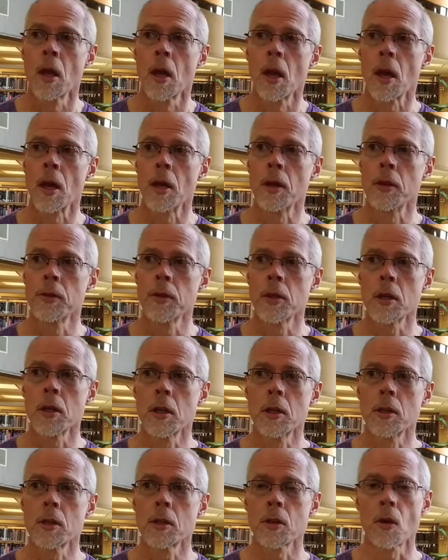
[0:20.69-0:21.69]
and
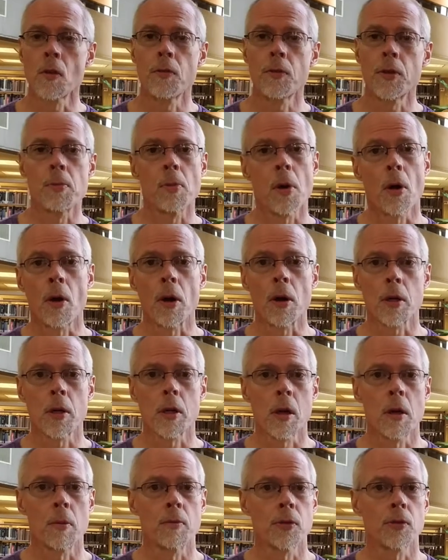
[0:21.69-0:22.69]
the Sophy part
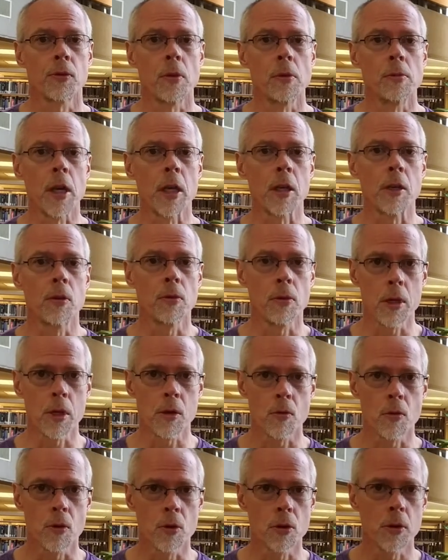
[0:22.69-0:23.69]
comes from a Greek
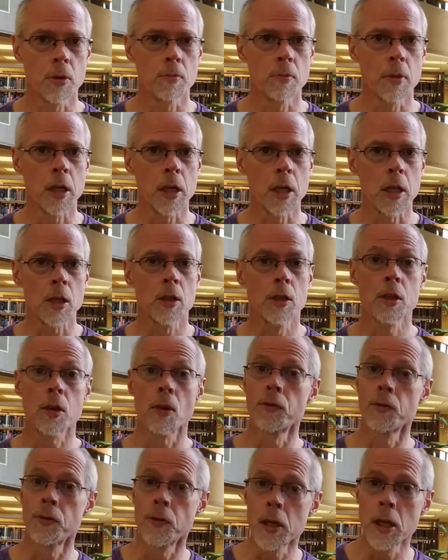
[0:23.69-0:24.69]
word meaning
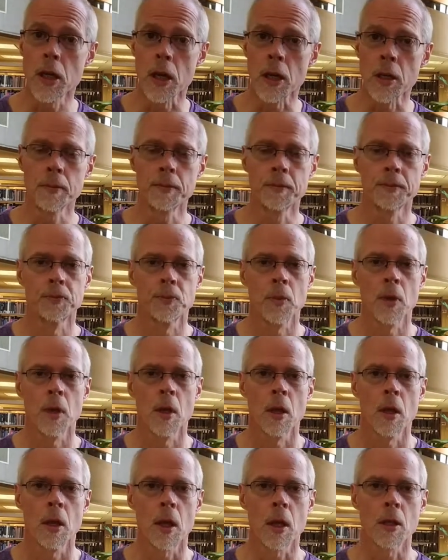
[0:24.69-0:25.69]
Sophia.
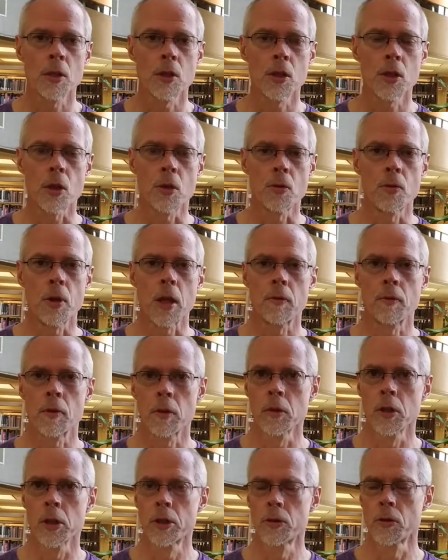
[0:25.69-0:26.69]
And so we have the
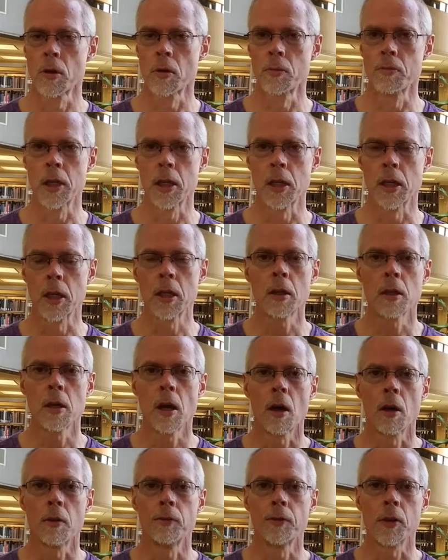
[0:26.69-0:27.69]
literal meaning
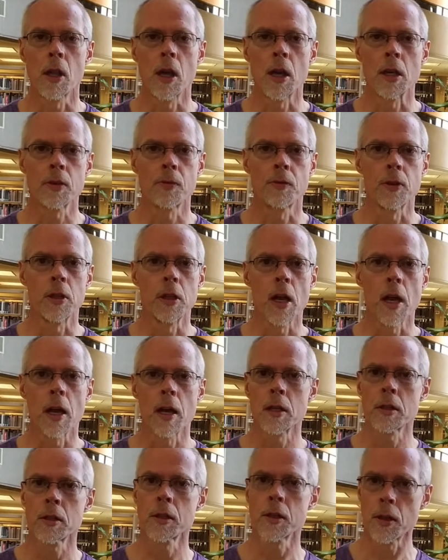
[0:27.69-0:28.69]
of philosophy
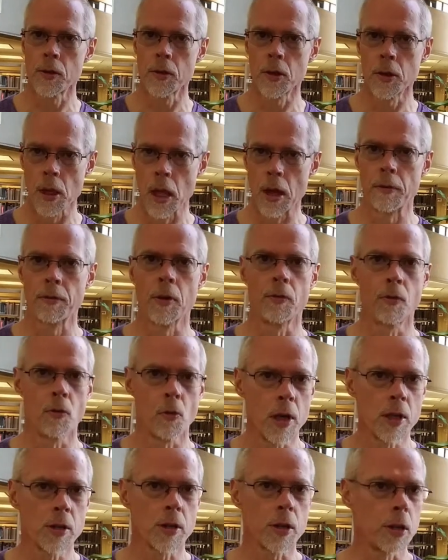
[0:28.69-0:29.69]
as the love of
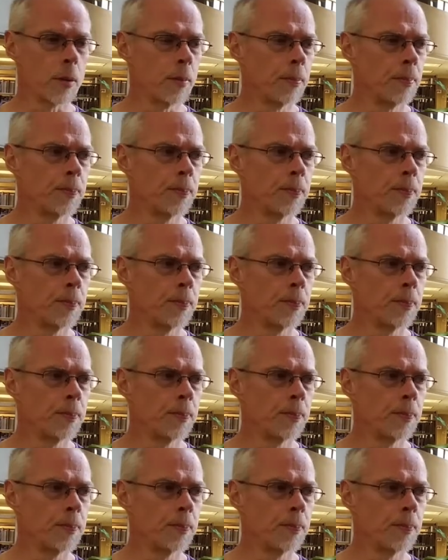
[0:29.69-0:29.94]
wisdom.